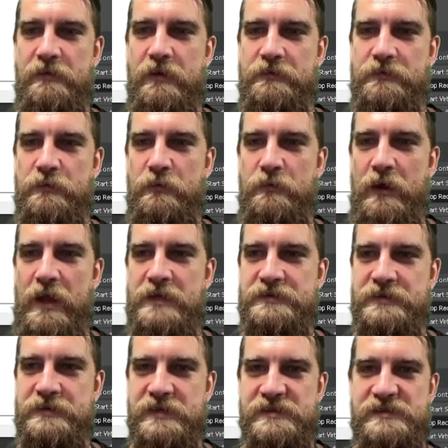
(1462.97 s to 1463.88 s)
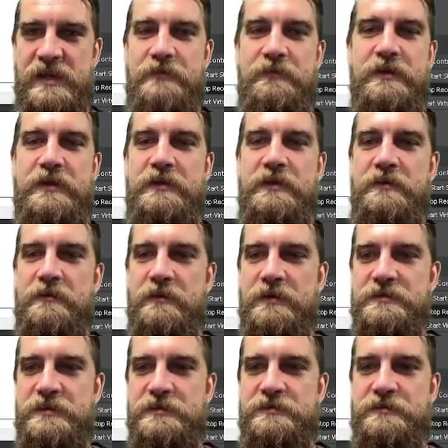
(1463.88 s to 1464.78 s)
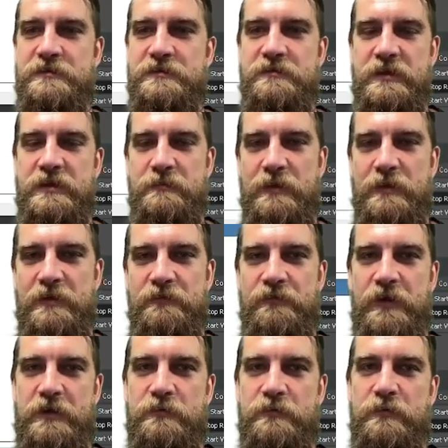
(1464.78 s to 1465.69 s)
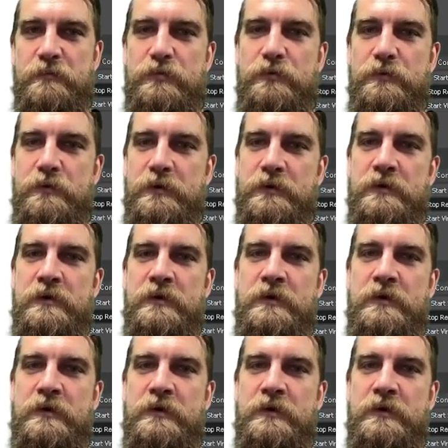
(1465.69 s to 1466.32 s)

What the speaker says: along the way, it's going to save it here additionally in my final report.